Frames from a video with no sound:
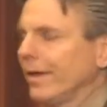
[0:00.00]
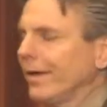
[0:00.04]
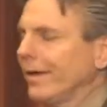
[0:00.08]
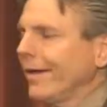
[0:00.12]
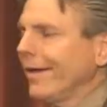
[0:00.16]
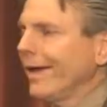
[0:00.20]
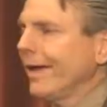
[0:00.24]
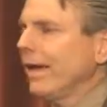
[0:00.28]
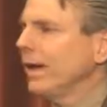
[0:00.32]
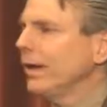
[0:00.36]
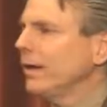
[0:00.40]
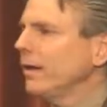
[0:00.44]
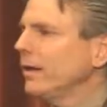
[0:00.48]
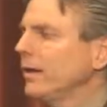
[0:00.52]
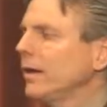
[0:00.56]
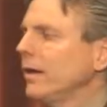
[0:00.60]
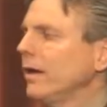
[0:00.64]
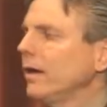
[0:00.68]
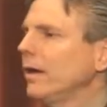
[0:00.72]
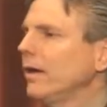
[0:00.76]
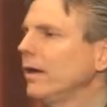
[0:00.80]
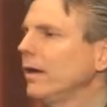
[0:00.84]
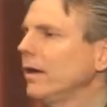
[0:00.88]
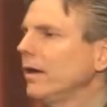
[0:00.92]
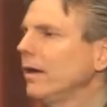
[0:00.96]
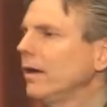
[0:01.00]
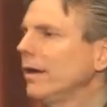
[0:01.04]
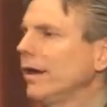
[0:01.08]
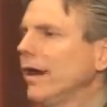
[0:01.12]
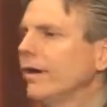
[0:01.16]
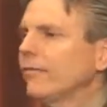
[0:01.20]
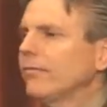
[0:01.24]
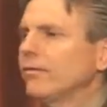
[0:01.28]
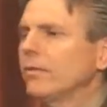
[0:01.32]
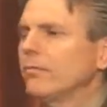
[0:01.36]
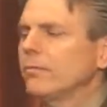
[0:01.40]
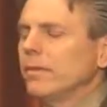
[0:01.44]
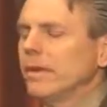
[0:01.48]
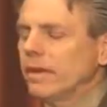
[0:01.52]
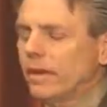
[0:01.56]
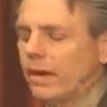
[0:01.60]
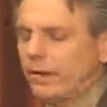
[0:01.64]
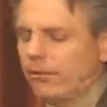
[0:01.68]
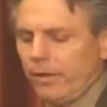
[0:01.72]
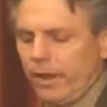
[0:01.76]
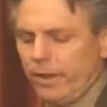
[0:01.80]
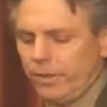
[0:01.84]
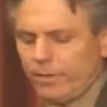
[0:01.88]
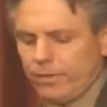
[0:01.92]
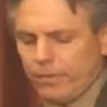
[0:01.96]
And I have to admit, I
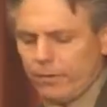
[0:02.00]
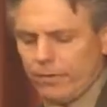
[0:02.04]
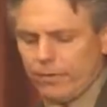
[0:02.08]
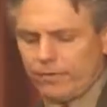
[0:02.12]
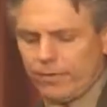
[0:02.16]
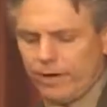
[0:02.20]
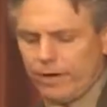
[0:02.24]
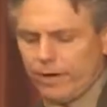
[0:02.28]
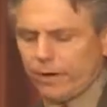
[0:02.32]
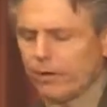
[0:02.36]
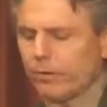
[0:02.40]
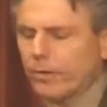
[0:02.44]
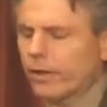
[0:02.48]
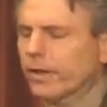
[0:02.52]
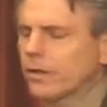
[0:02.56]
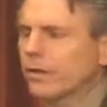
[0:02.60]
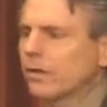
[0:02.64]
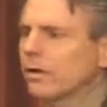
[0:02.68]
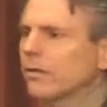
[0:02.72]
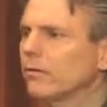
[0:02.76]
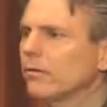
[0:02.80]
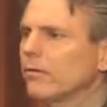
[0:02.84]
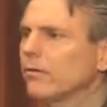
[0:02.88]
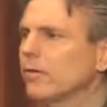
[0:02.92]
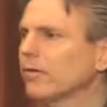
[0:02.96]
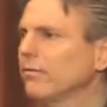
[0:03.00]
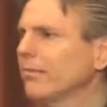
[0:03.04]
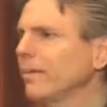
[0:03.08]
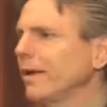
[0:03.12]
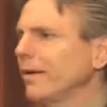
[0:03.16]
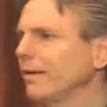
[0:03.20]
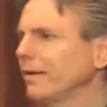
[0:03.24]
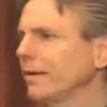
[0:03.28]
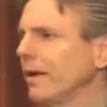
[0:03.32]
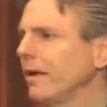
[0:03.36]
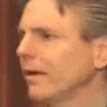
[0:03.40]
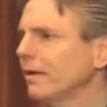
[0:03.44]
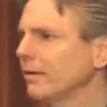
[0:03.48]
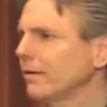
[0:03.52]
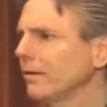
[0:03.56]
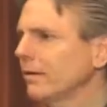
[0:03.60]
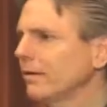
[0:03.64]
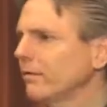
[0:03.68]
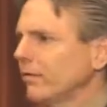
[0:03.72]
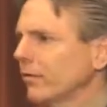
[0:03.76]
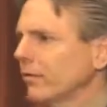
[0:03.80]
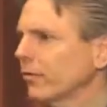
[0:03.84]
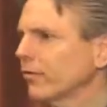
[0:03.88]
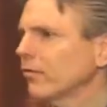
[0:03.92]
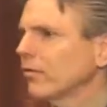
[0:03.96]
read through it very quickly. It was about 9,
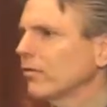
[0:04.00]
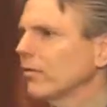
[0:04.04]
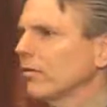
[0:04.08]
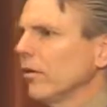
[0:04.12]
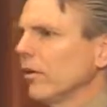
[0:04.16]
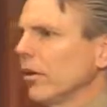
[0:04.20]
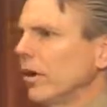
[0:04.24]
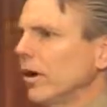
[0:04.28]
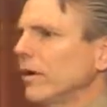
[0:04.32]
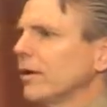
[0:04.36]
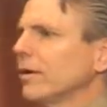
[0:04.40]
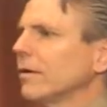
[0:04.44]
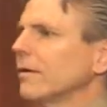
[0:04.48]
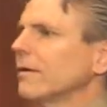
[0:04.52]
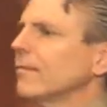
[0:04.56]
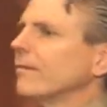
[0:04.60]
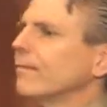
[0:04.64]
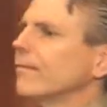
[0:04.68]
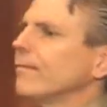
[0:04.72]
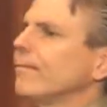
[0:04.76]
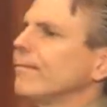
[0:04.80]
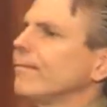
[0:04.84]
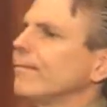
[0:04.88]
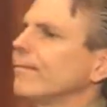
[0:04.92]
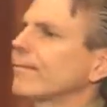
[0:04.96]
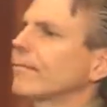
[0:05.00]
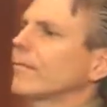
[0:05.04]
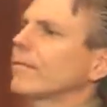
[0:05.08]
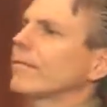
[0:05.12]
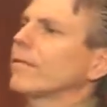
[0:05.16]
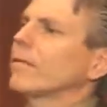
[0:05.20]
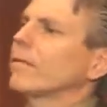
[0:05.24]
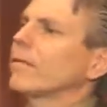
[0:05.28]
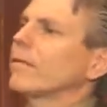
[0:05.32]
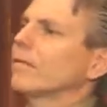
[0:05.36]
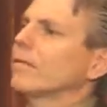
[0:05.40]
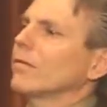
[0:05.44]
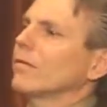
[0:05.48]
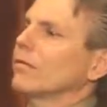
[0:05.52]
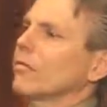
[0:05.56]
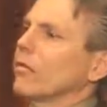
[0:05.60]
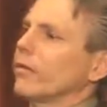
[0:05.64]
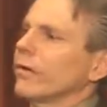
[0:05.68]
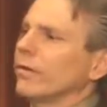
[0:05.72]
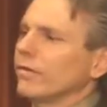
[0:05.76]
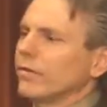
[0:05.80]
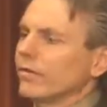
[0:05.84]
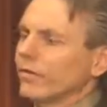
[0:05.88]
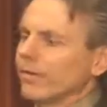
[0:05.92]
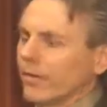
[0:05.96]
10 verses long,
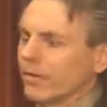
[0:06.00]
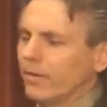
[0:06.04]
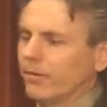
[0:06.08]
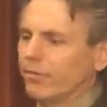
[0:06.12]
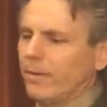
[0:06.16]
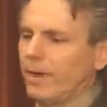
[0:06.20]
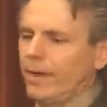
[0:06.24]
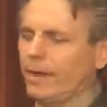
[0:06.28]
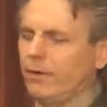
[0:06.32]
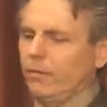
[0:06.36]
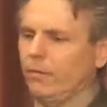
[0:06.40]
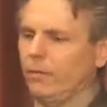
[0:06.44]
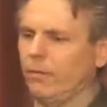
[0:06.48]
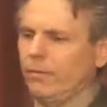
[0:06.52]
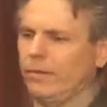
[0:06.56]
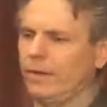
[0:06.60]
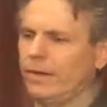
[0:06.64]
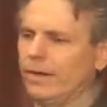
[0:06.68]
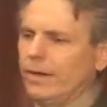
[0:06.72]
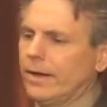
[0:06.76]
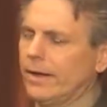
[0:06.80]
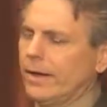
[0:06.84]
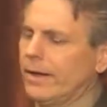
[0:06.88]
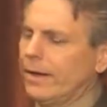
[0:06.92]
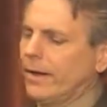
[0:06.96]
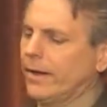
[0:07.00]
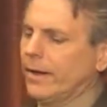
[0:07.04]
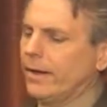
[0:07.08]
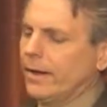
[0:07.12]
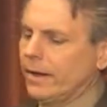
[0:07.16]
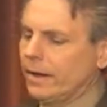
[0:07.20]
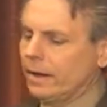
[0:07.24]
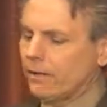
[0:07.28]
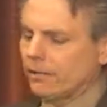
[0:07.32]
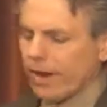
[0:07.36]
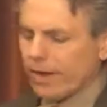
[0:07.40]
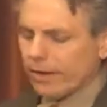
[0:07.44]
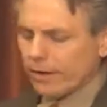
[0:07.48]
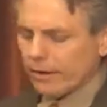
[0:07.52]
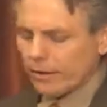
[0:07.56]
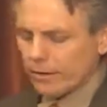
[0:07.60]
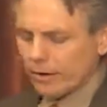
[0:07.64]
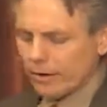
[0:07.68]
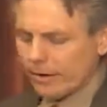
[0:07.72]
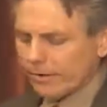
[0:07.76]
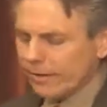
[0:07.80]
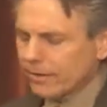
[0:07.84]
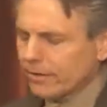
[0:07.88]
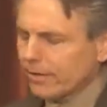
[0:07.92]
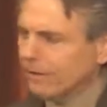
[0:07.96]
story of the first man and woman. And I
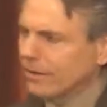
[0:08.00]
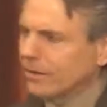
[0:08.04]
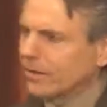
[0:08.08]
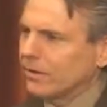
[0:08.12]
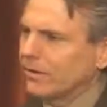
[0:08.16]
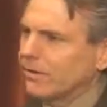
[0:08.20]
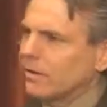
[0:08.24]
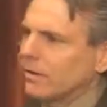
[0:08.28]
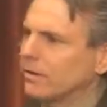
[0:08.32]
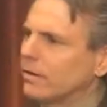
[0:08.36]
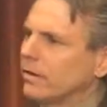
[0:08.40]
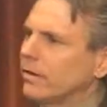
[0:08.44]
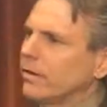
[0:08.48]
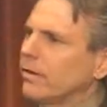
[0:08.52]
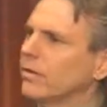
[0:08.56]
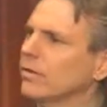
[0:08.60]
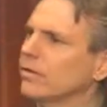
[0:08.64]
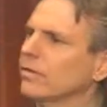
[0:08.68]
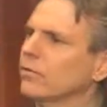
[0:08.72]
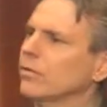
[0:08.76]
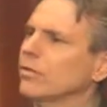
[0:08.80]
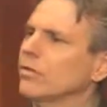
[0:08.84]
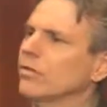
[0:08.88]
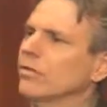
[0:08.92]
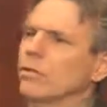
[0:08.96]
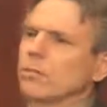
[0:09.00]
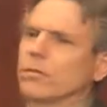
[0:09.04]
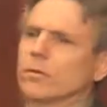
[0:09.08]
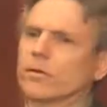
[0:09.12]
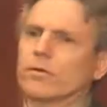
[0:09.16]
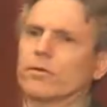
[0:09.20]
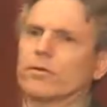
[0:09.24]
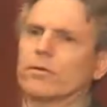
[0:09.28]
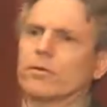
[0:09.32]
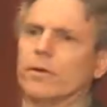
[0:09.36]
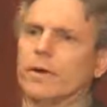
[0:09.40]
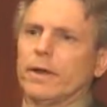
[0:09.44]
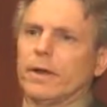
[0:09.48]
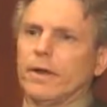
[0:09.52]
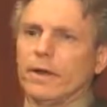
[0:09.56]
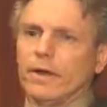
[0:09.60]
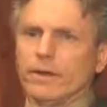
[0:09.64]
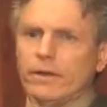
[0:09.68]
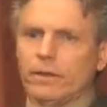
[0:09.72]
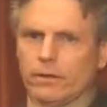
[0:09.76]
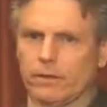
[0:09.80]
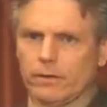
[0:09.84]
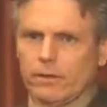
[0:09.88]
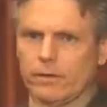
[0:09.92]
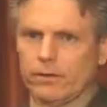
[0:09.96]
recognized some of the details. It was similar to what I
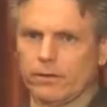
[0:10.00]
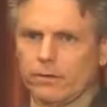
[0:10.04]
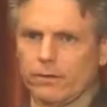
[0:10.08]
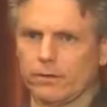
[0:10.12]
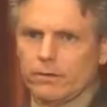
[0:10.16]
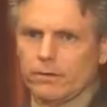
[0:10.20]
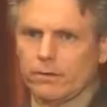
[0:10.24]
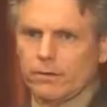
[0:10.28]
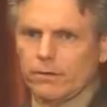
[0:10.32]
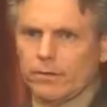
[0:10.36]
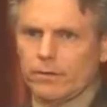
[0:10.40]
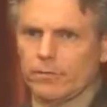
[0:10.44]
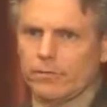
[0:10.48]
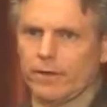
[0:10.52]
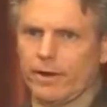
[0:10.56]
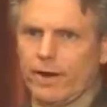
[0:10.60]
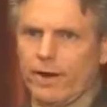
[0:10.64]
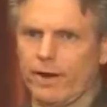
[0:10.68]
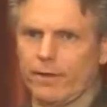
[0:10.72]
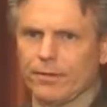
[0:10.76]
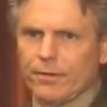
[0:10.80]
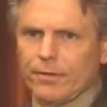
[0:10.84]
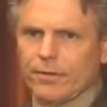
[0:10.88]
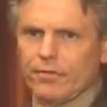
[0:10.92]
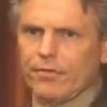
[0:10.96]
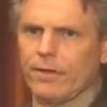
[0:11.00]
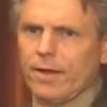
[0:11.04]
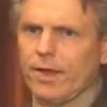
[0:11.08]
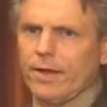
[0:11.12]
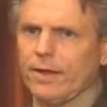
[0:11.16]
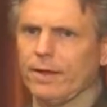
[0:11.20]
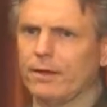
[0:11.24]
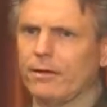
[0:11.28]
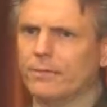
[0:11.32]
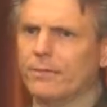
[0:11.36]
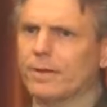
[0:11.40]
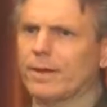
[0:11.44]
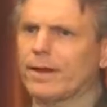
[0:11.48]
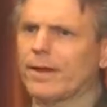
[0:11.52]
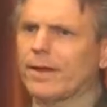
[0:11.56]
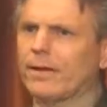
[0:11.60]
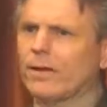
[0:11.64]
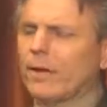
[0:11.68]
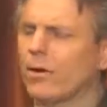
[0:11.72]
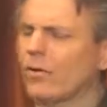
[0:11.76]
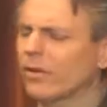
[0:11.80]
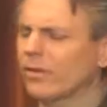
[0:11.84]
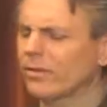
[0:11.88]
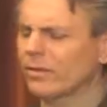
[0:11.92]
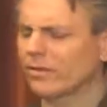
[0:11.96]
had learned when I was a child, but I
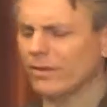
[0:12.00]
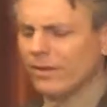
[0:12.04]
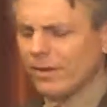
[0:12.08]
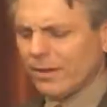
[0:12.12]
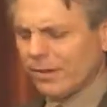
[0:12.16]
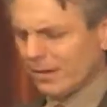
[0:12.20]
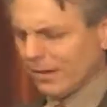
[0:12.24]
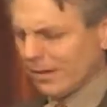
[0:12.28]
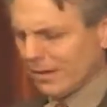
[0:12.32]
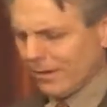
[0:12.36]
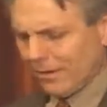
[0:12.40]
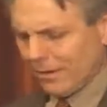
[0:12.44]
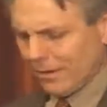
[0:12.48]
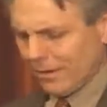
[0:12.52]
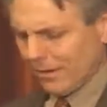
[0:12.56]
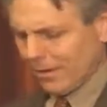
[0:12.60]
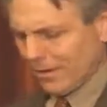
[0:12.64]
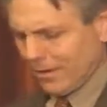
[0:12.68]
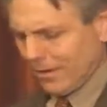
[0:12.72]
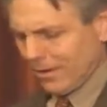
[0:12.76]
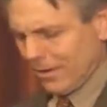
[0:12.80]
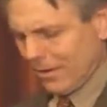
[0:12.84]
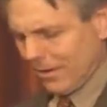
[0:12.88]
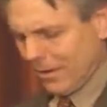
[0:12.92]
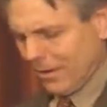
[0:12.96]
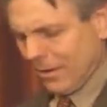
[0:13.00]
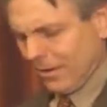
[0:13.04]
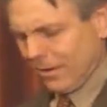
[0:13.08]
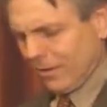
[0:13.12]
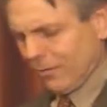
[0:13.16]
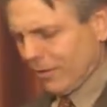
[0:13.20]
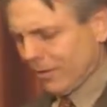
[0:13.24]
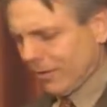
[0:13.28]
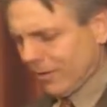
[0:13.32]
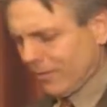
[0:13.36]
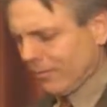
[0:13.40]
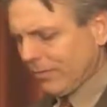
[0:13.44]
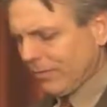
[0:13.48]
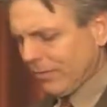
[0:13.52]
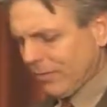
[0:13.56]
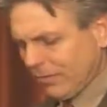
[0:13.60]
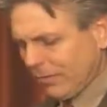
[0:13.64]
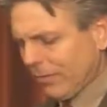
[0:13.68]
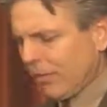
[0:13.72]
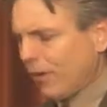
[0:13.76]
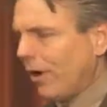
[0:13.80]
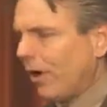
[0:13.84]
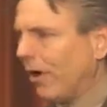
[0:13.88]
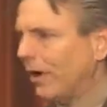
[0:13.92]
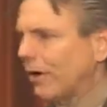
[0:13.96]
noticed that there was something
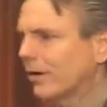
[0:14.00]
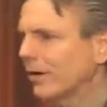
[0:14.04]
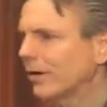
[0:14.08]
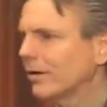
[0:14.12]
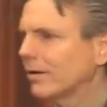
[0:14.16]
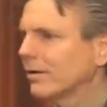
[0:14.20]
wrong.